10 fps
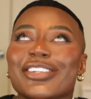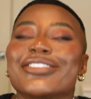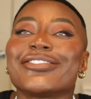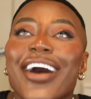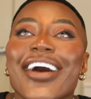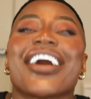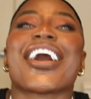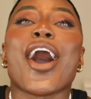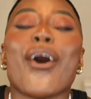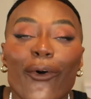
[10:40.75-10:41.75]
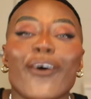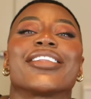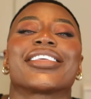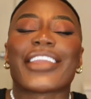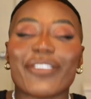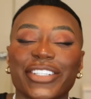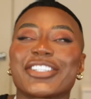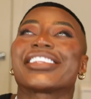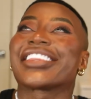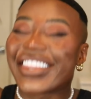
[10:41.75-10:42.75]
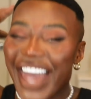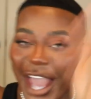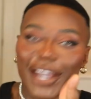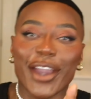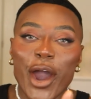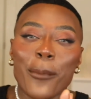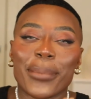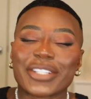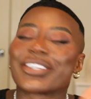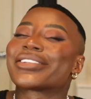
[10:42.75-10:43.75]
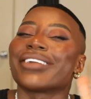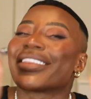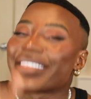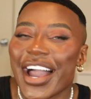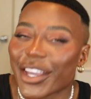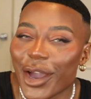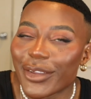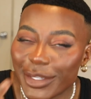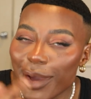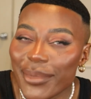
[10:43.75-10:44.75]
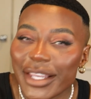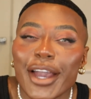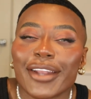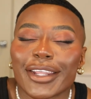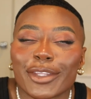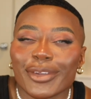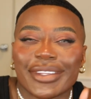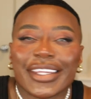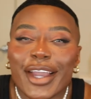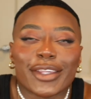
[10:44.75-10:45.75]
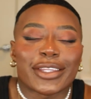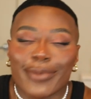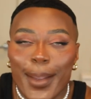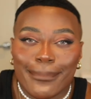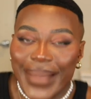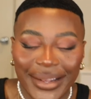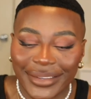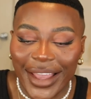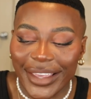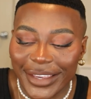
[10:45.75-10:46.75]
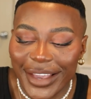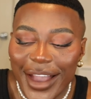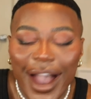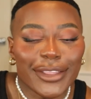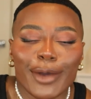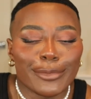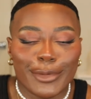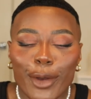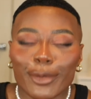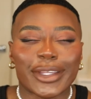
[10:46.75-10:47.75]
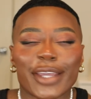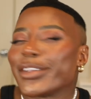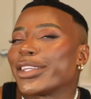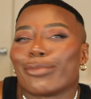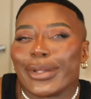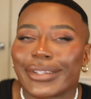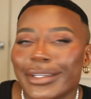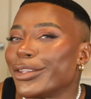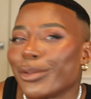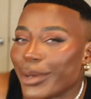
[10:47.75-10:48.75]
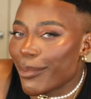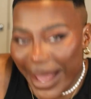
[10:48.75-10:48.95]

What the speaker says: not an ordinary. She's that girl, but she's not that girl. Do you know what I mean? Like, you'll see her somewhere mad, like, I don't know. You'll see her in Switzerland doing a